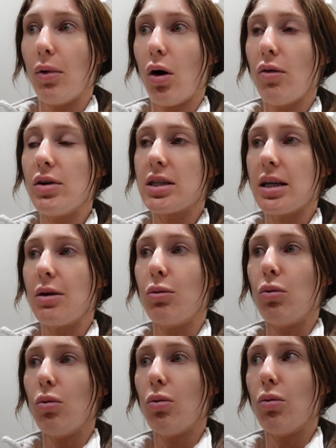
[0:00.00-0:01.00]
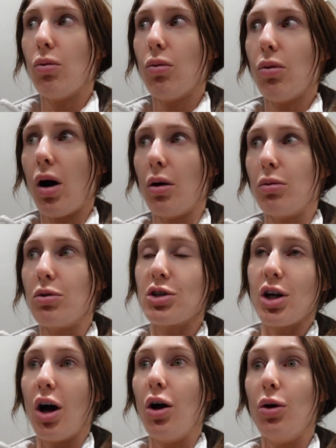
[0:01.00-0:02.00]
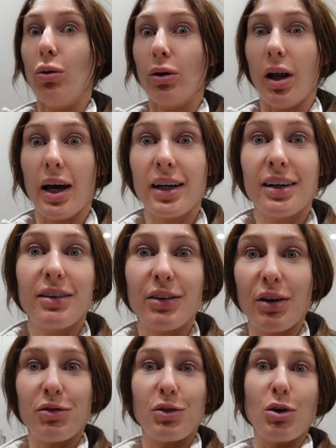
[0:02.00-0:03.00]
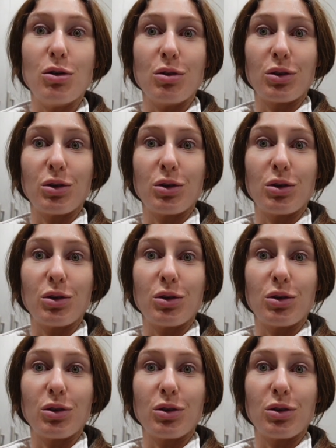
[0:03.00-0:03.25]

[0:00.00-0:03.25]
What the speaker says: Obviously, I will show like the full